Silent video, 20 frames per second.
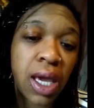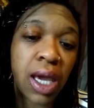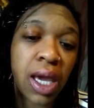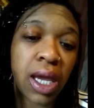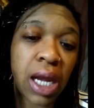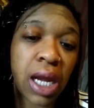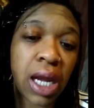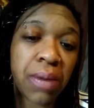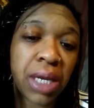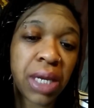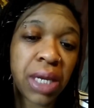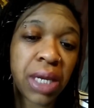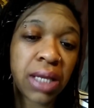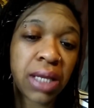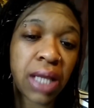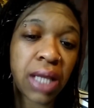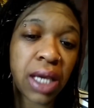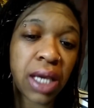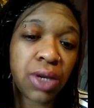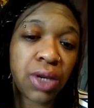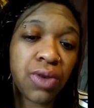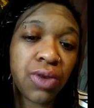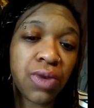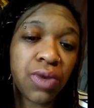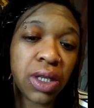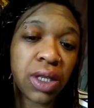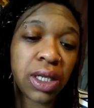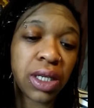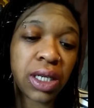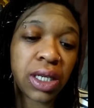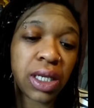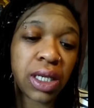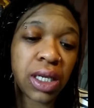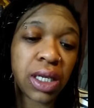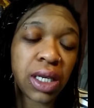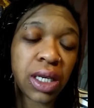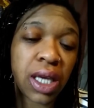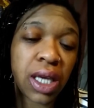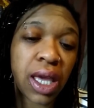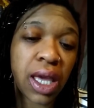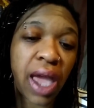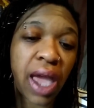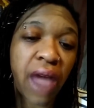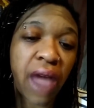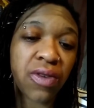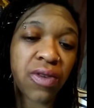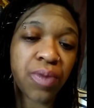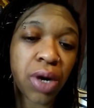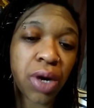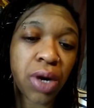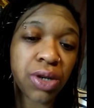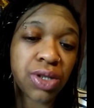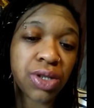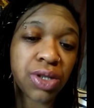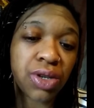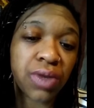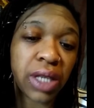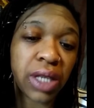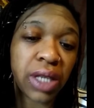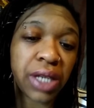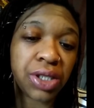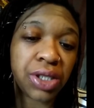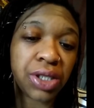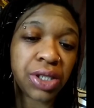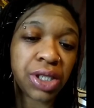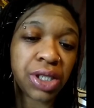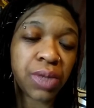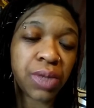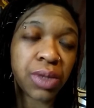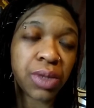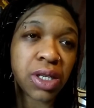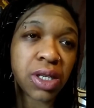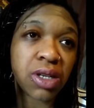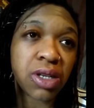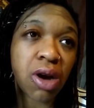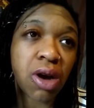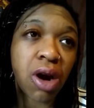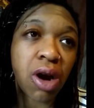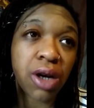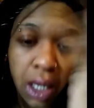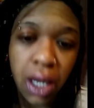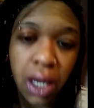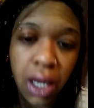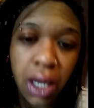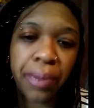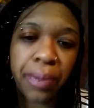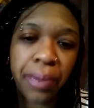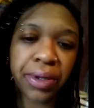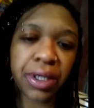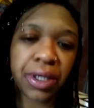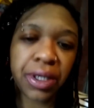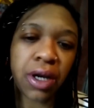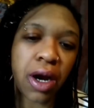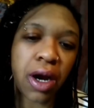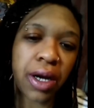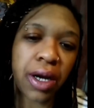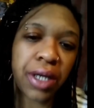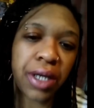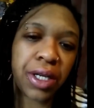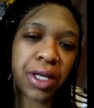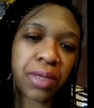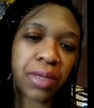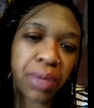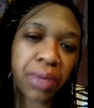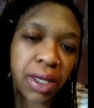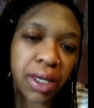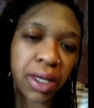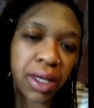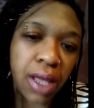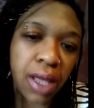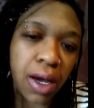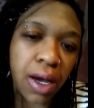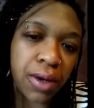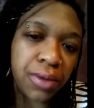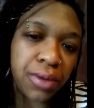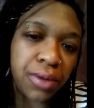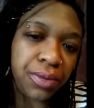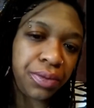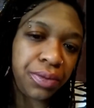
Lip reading: And I mean, like, you really have a personal relationship with this card. Put the card under your pillow,